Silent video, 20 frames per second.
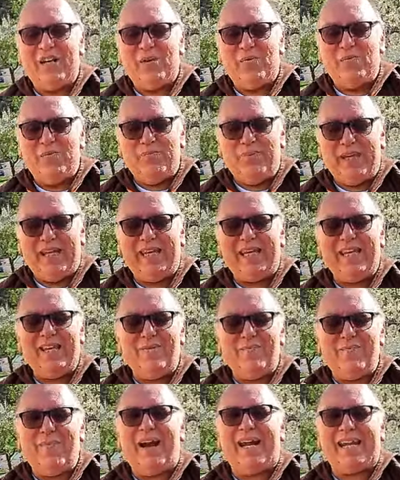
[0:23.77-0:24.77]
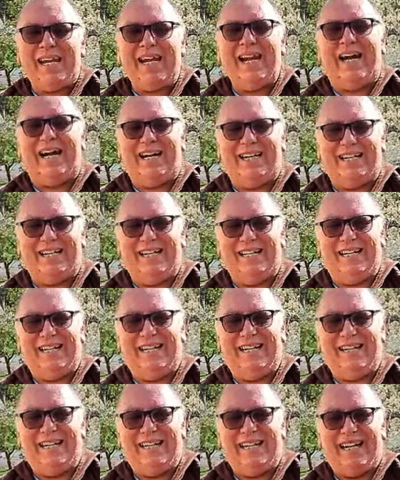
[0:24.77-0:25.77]
be my garden
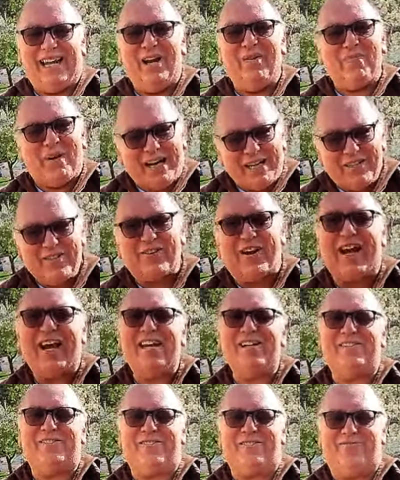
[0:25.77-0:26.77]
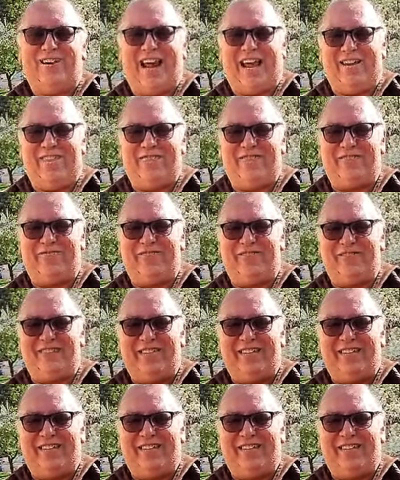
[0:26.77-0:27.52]
in my trials of life,